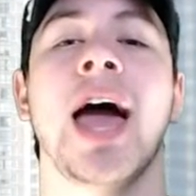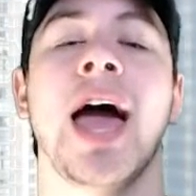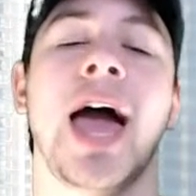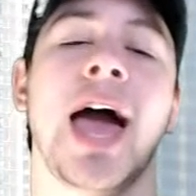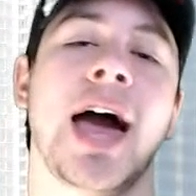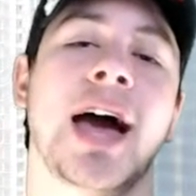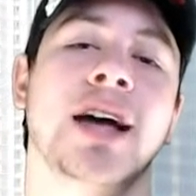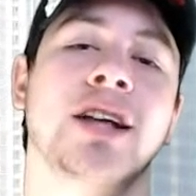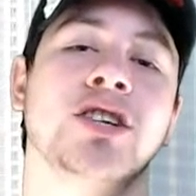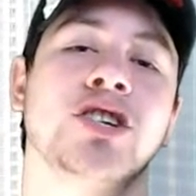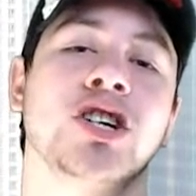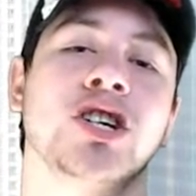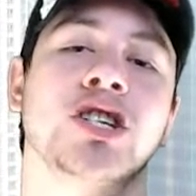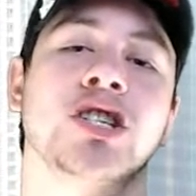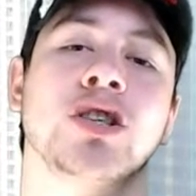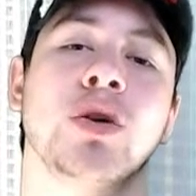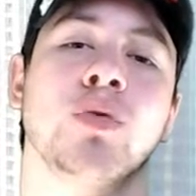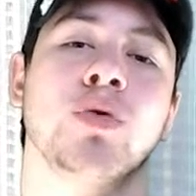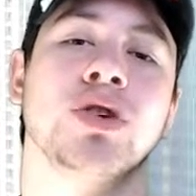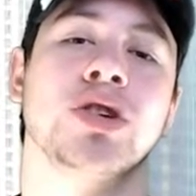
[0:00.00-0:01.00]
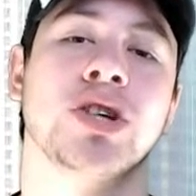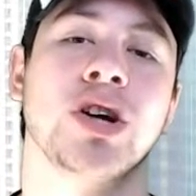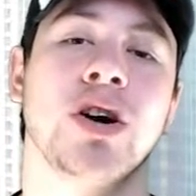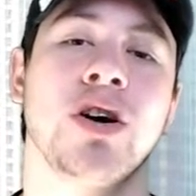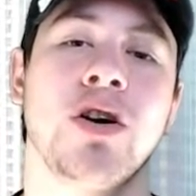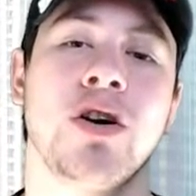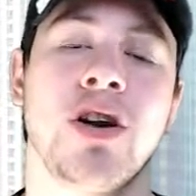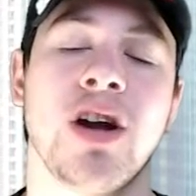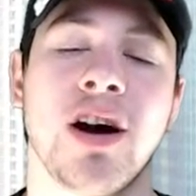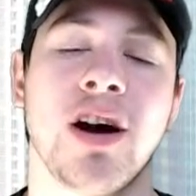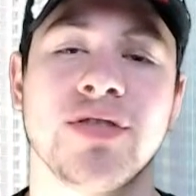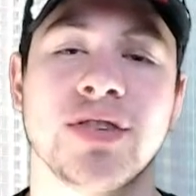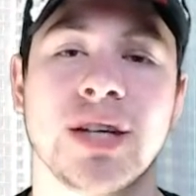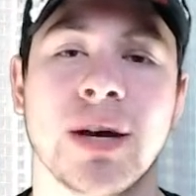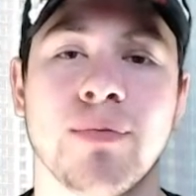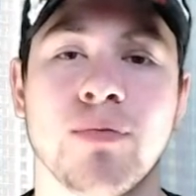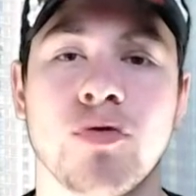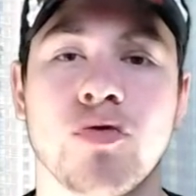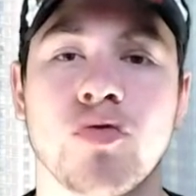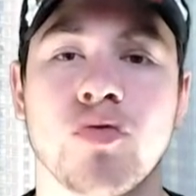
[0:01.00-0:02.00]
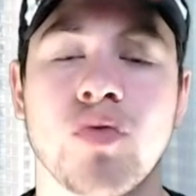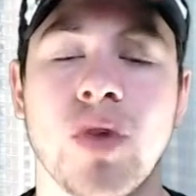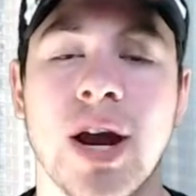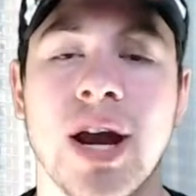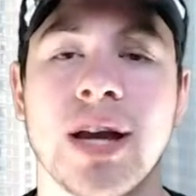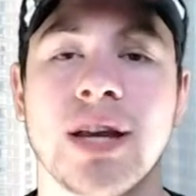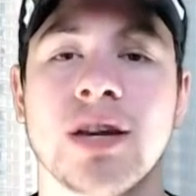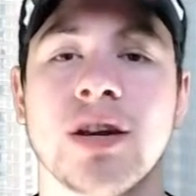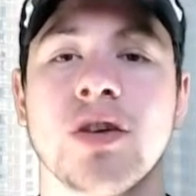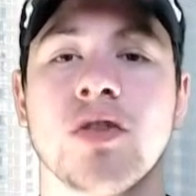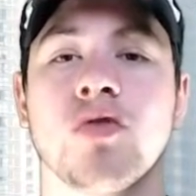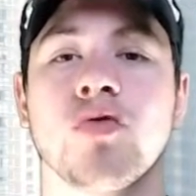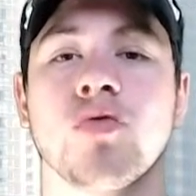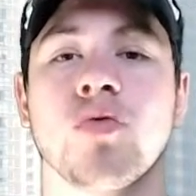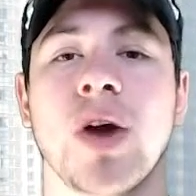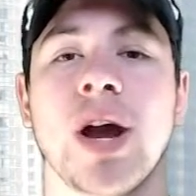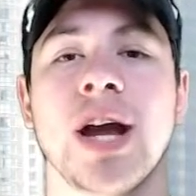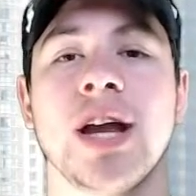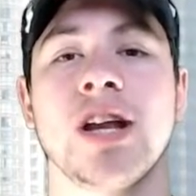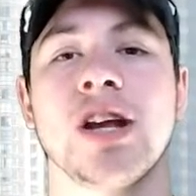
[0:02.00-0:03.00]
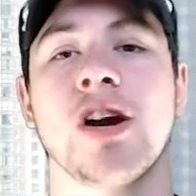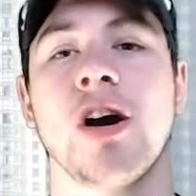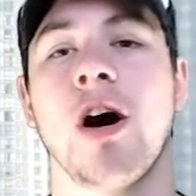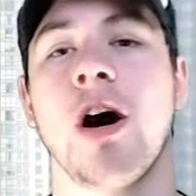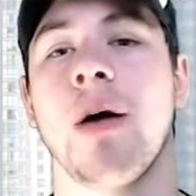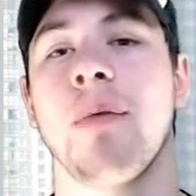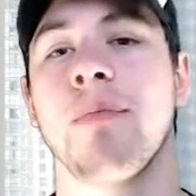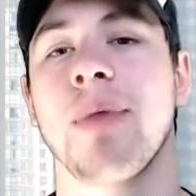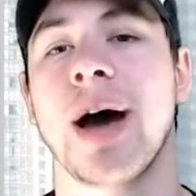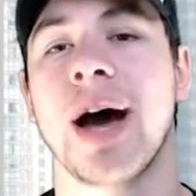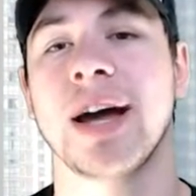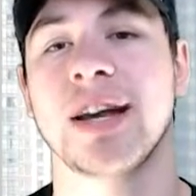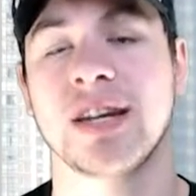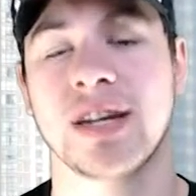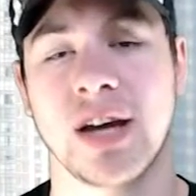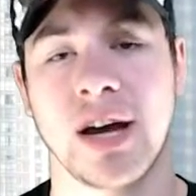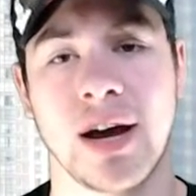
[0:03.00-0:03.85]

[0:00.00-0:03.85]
and just the return of some great, great combat